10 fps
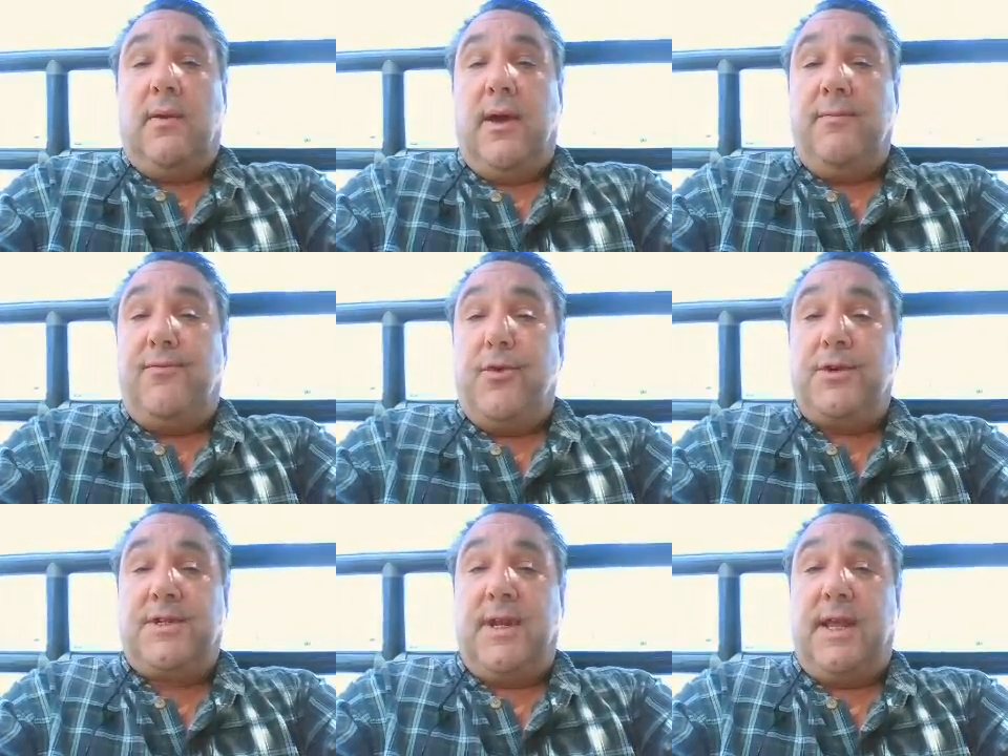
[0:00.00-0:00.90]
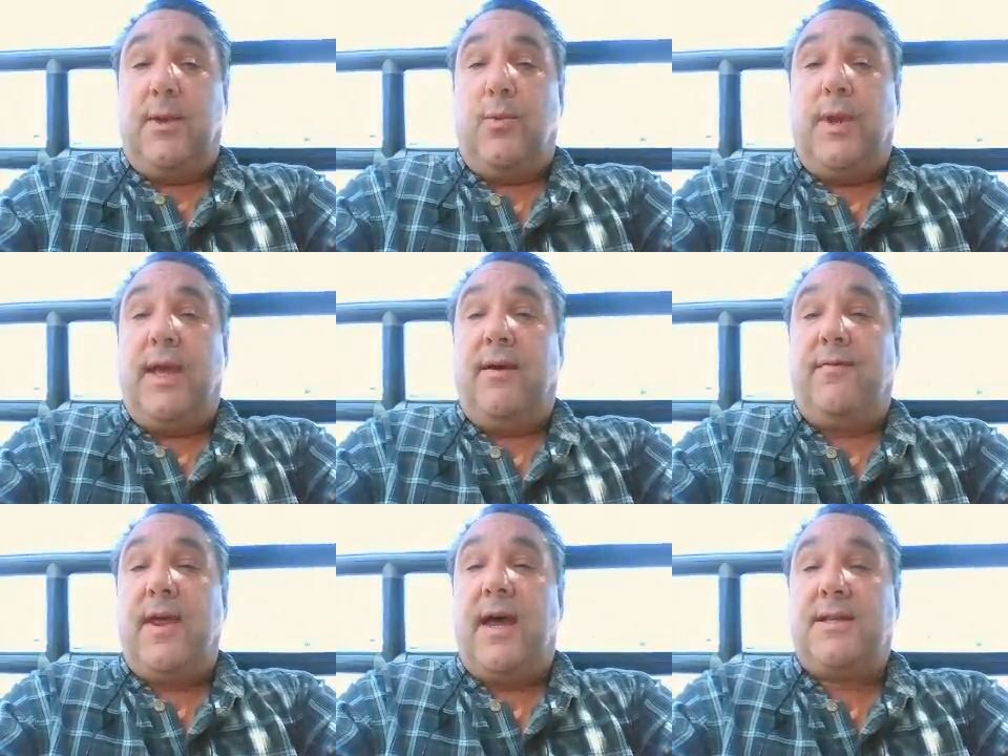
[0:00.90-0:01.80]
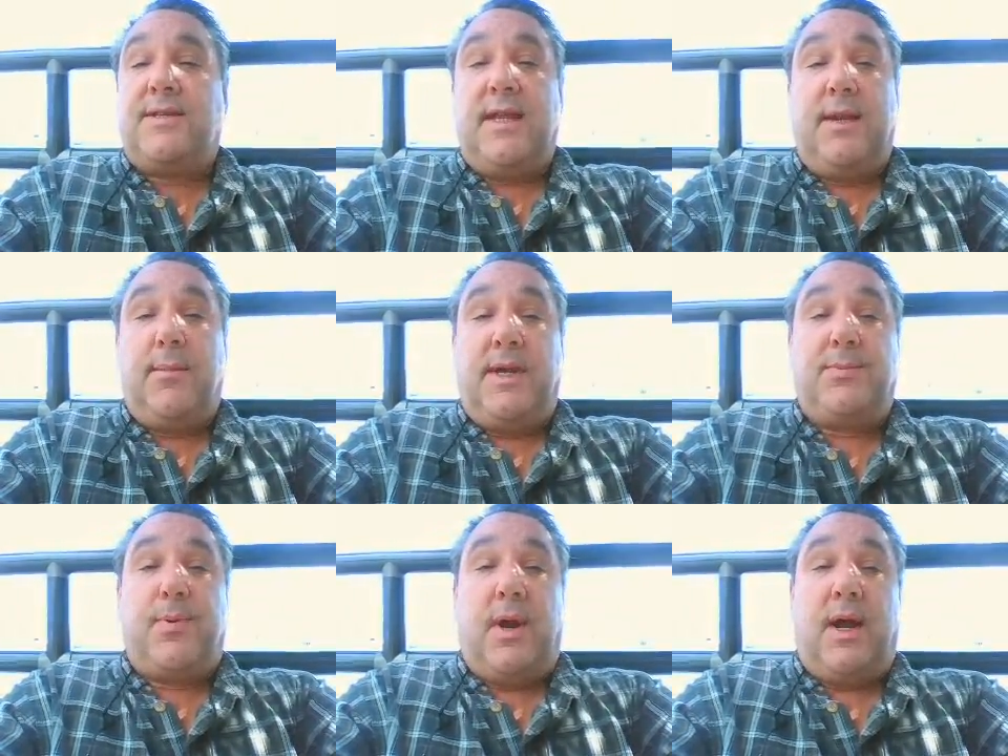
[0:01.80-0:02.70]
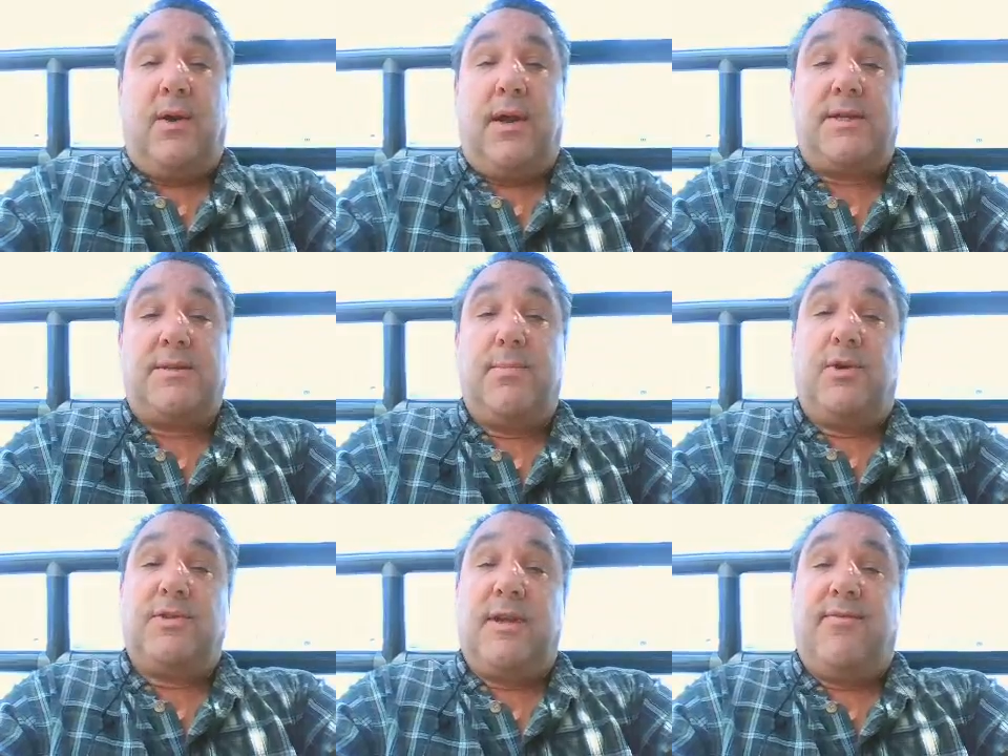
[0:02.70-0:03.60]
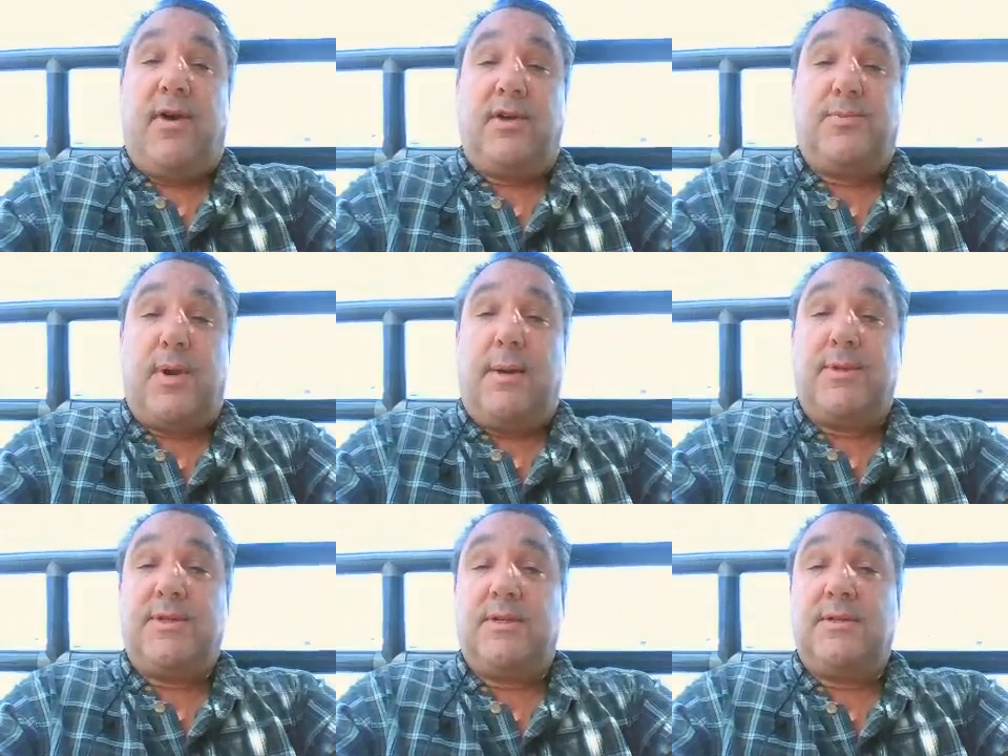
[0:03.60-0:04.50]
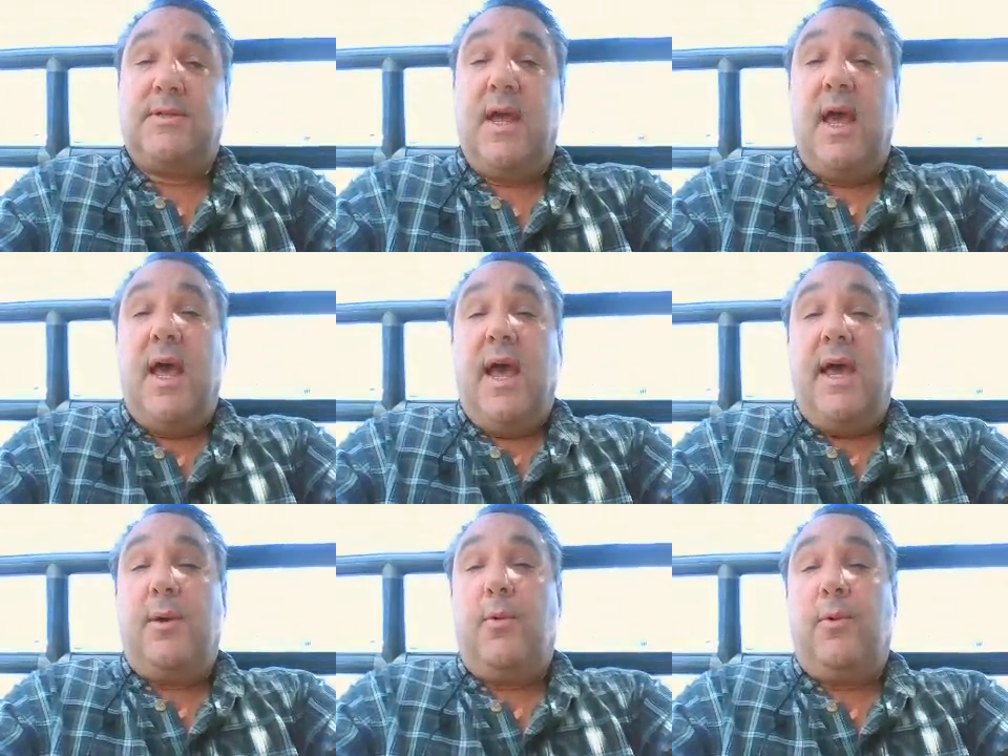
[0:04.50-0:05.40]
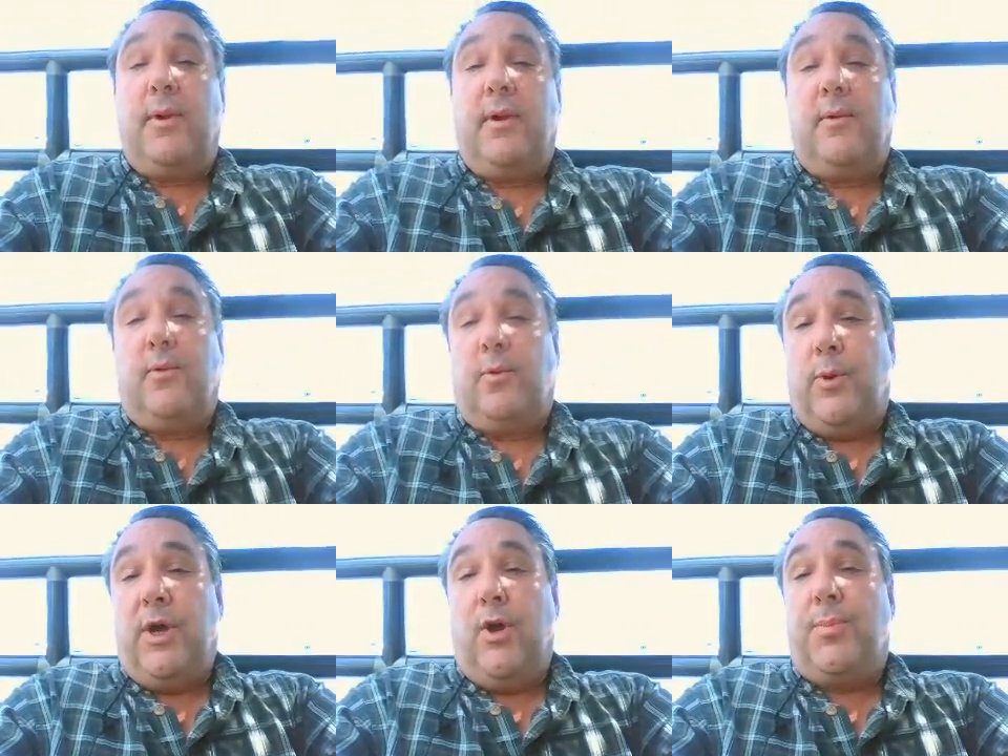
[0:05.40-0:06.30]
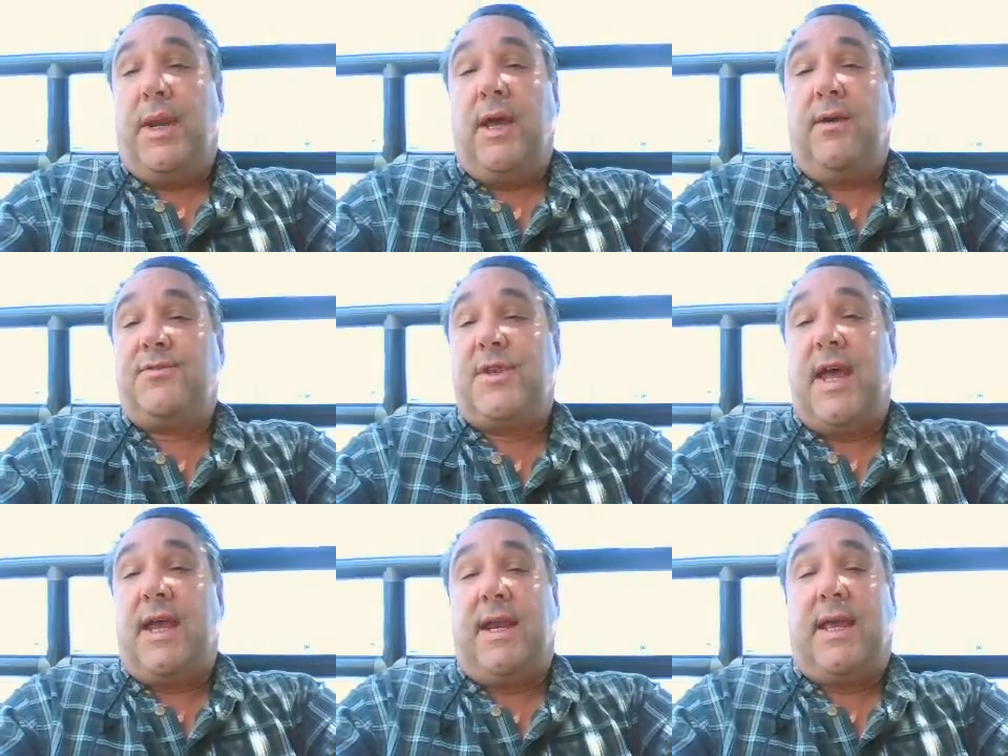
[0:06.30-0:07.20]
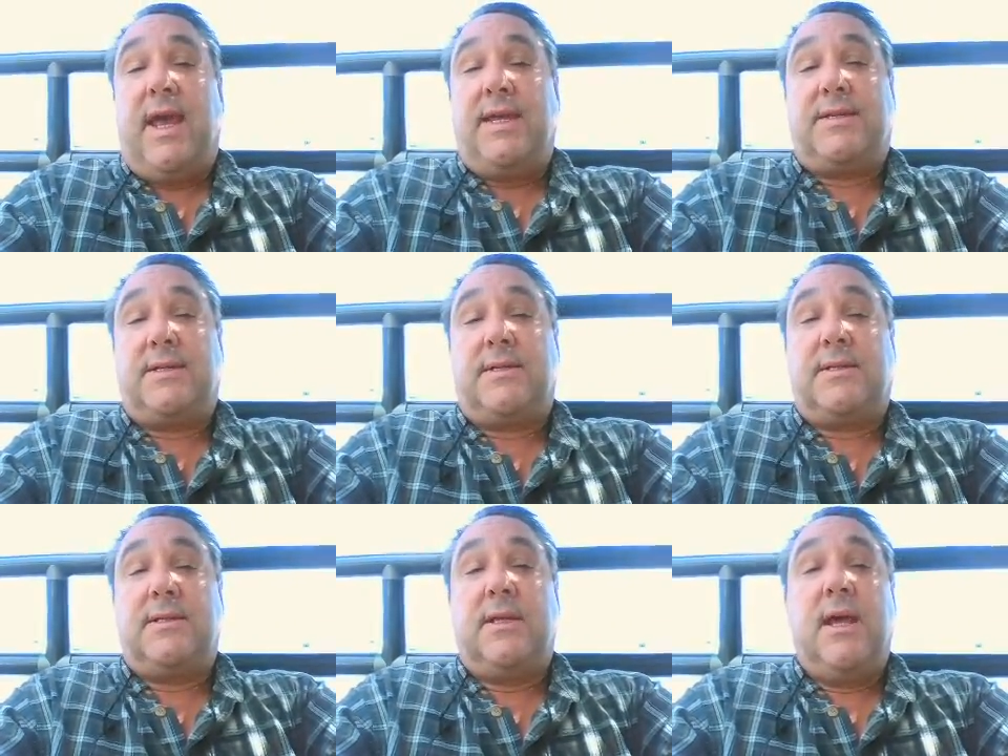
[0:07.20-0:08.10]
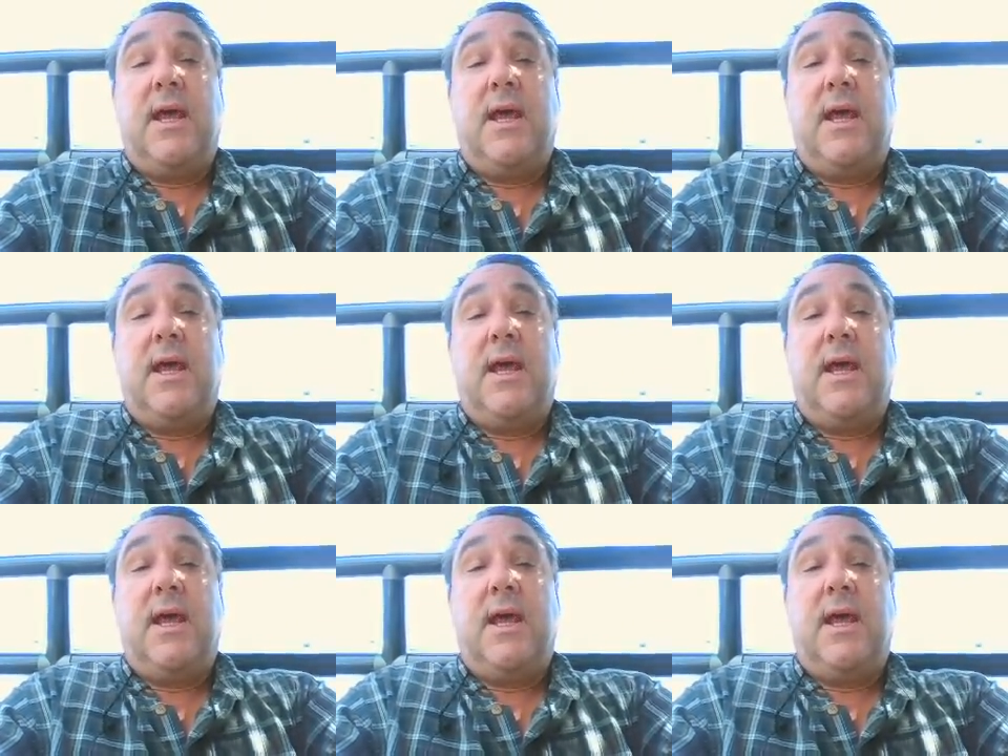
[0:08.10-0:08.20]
Unfortunately, we have not seen much progress, mostly false promises and reopening of stagnant cases.